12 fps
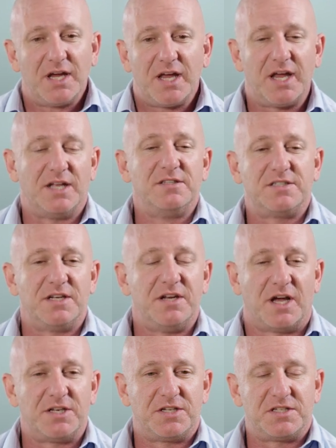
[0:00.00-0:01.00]
hints and
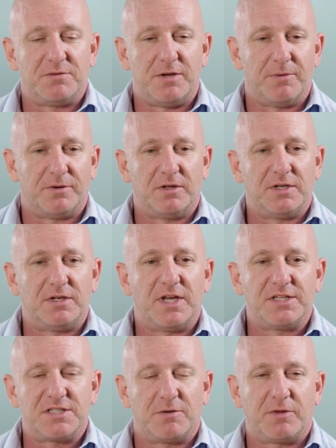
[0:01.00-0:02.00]
nudges to people, and
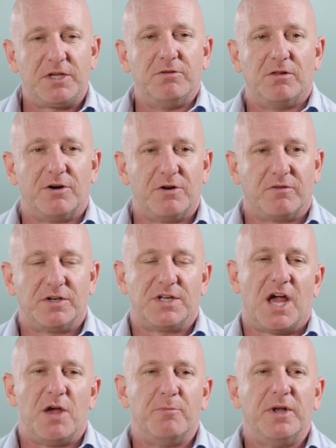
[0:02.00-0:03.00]
it's something you learn over time.